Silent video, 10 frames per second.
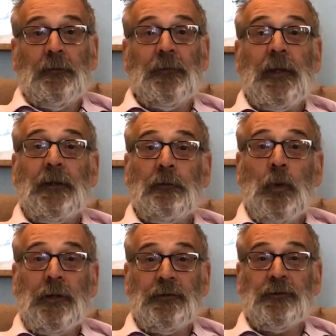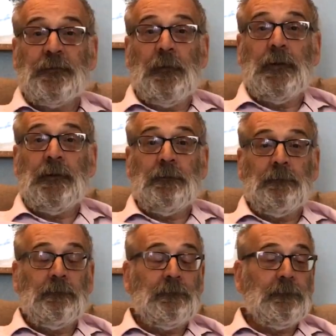they went very
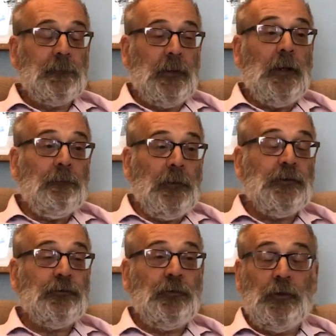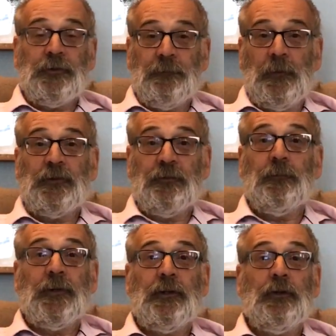carefully to try to find
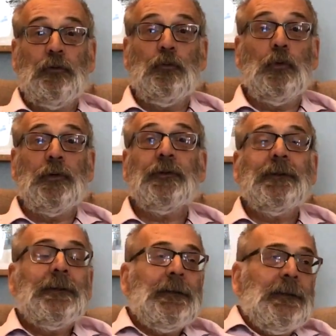somebody who would